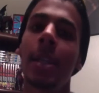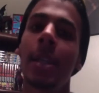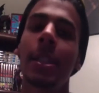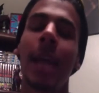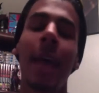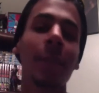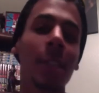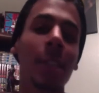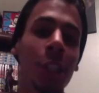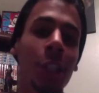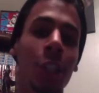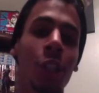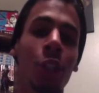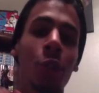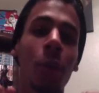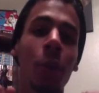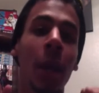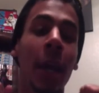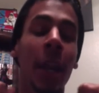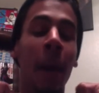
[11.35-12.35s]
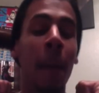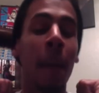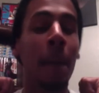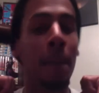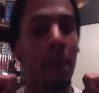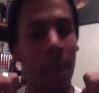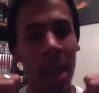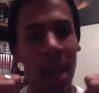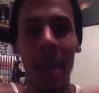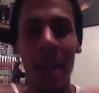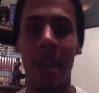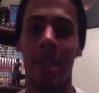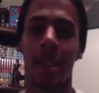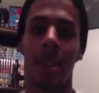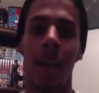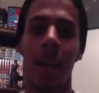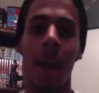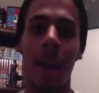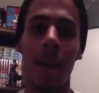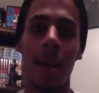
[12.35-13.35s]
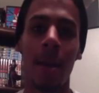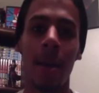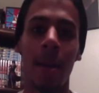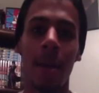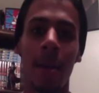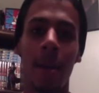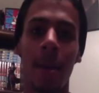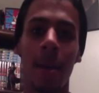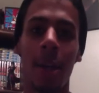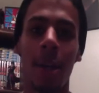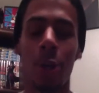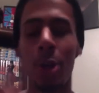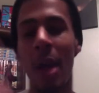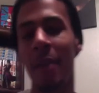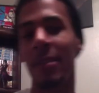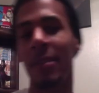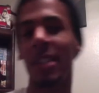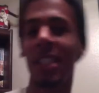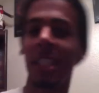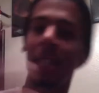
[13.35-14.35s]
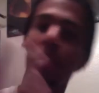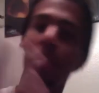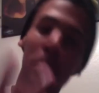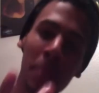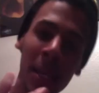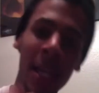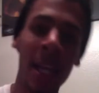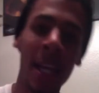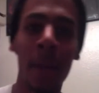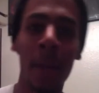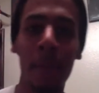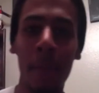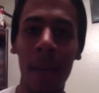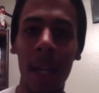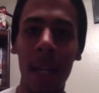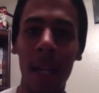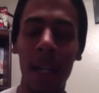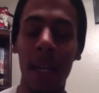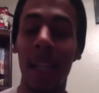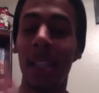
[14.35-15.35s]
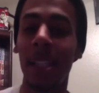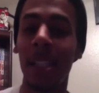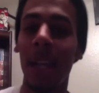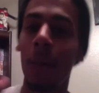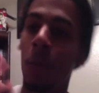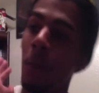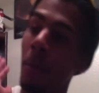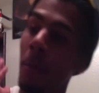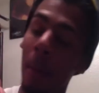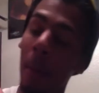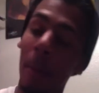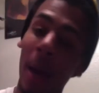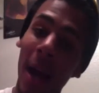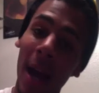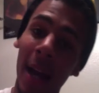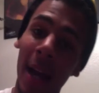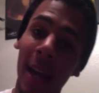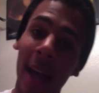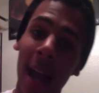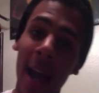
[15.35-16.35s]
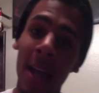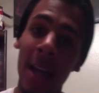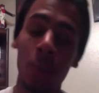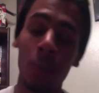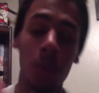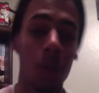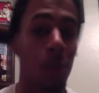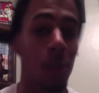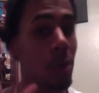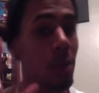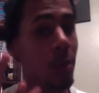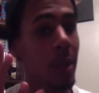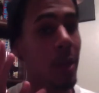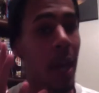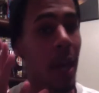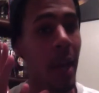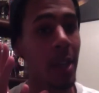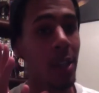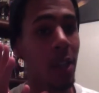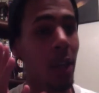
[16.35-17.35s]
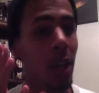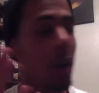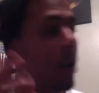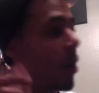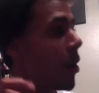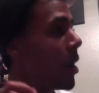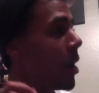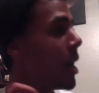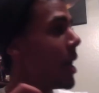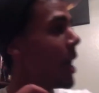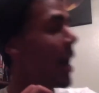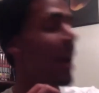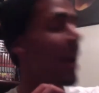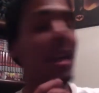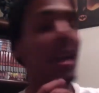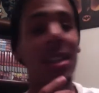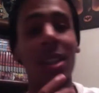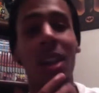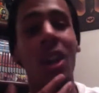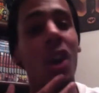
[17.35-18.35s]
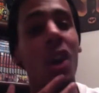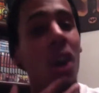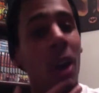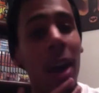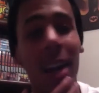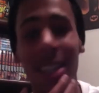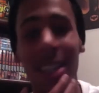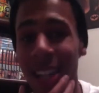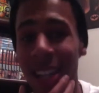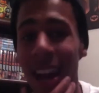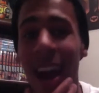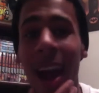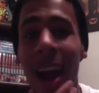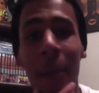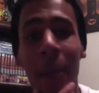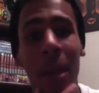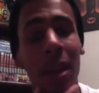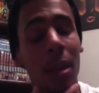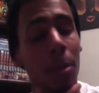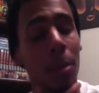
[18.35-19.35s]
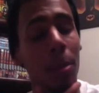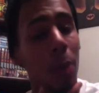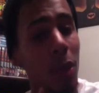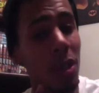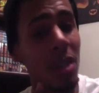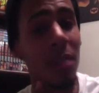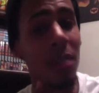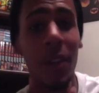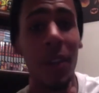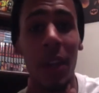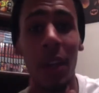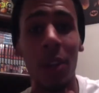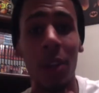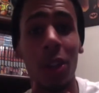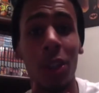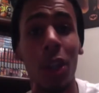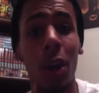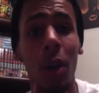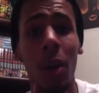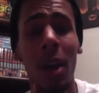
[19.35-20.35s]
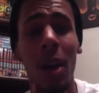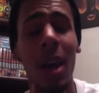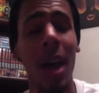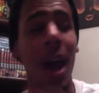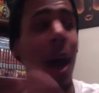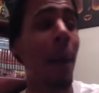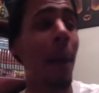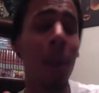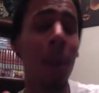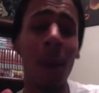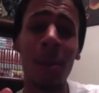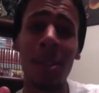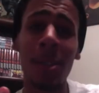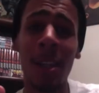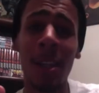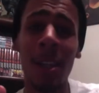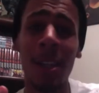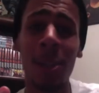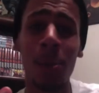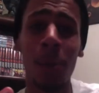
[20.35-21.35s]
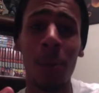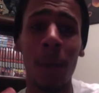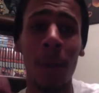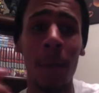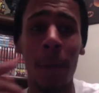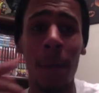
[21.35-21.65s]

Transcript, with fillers: Haven't seen you in a minute. You haven't seen me in a minute, except with my podcast, which was 3 days ago, and that's a long-ass time not to post a video, so I'm posting this one.